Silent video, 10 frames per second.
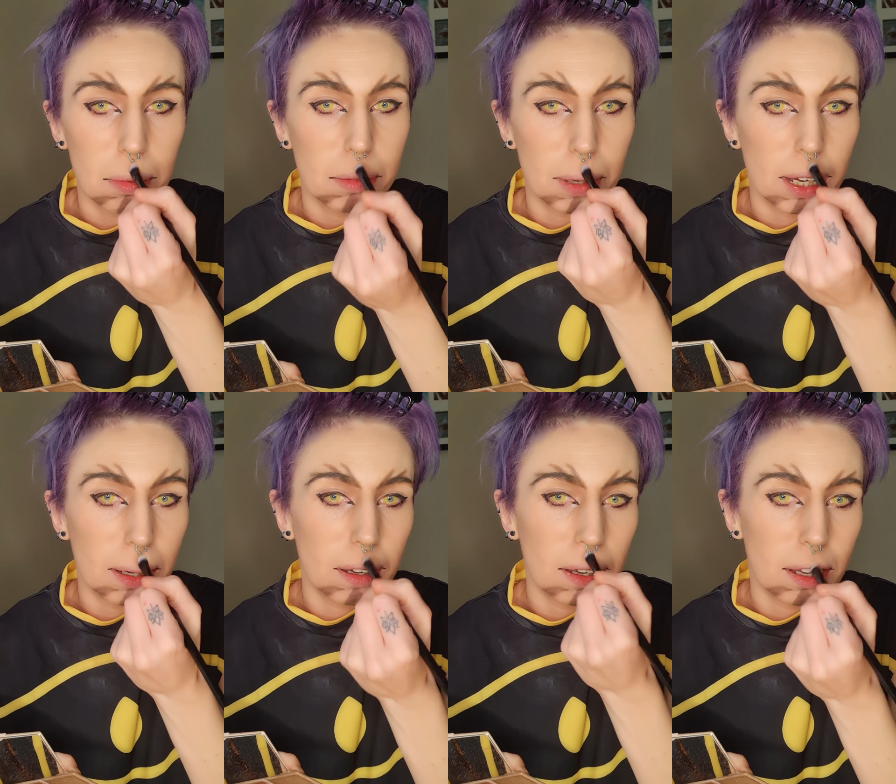bow,
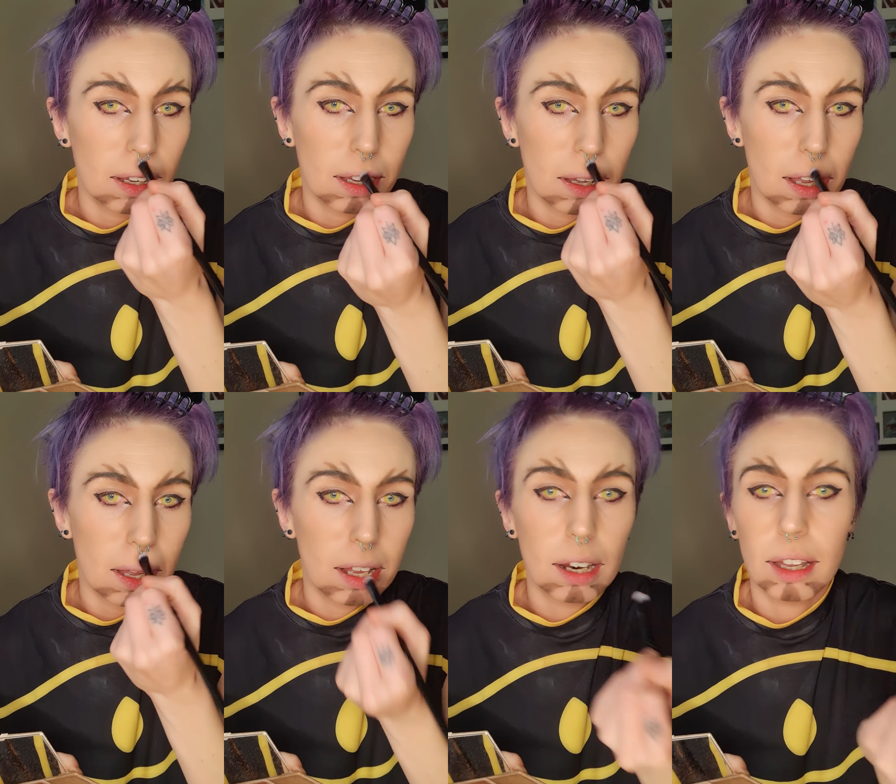
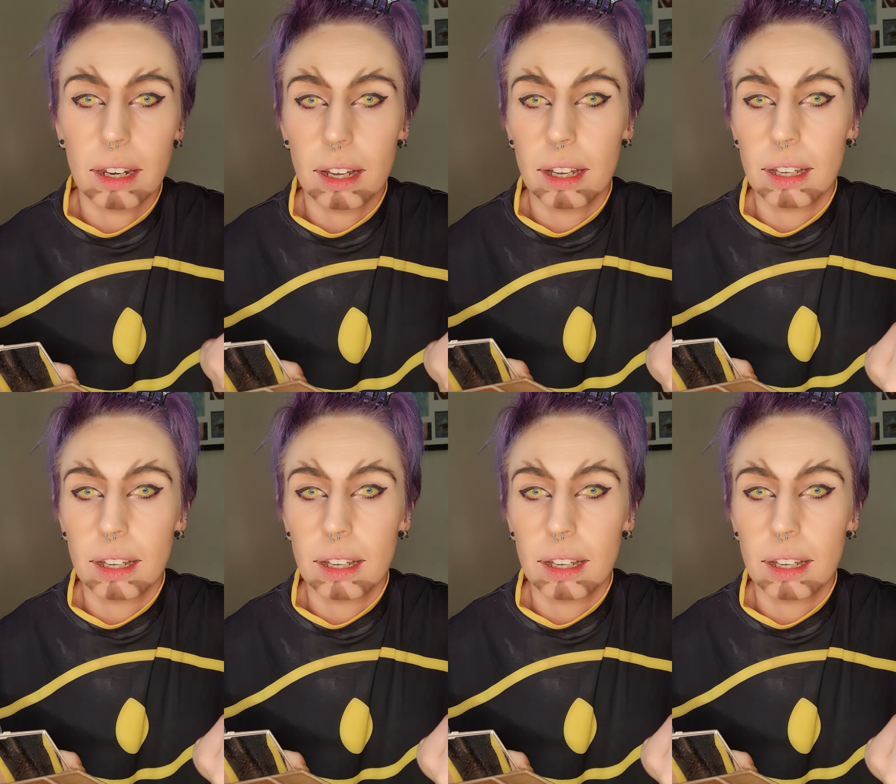like that,